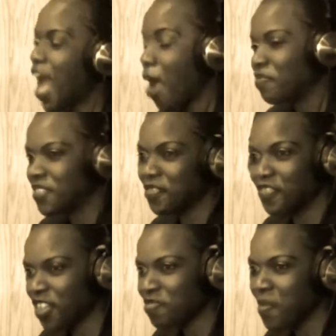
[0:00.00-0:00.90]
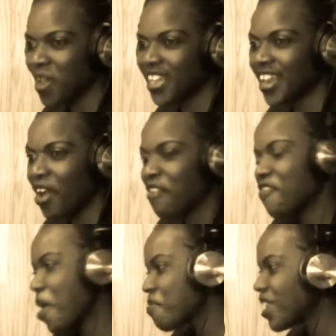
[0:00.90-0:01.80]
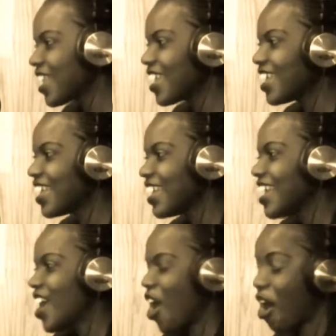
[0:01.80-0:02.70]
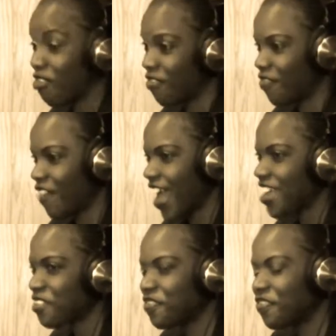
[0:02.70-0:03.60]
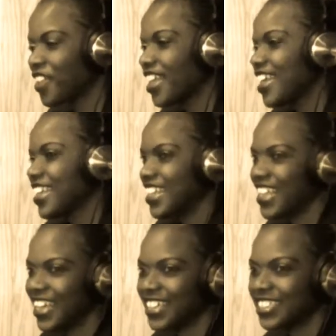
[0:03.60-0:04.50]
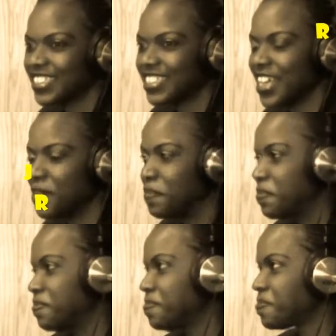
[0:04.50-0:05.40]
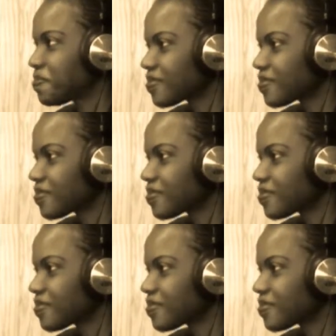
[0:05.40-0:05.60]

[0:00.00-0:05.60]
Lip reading: I'm the fourth born in our family. Mm-hmm. Of five. Mm-hmm. Yes.